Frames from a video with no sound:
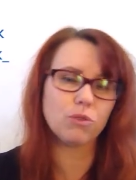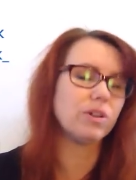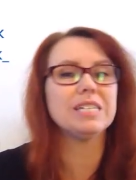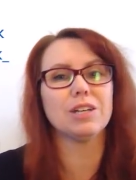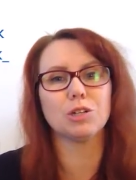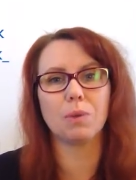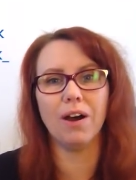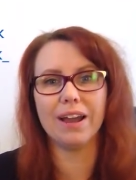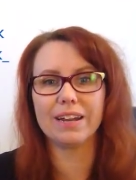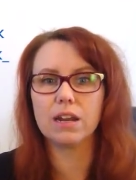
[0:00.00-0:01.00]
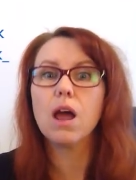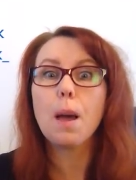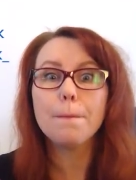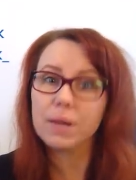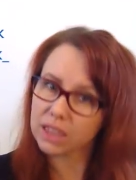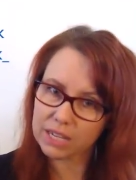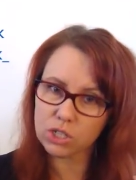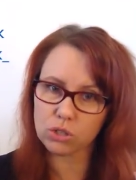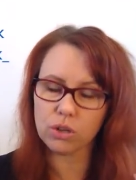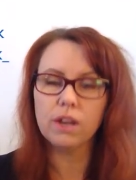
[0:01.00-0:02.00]
or research behind it, but they
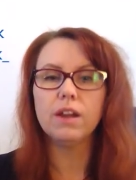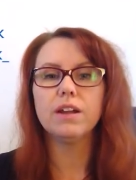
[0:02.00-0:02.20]
do.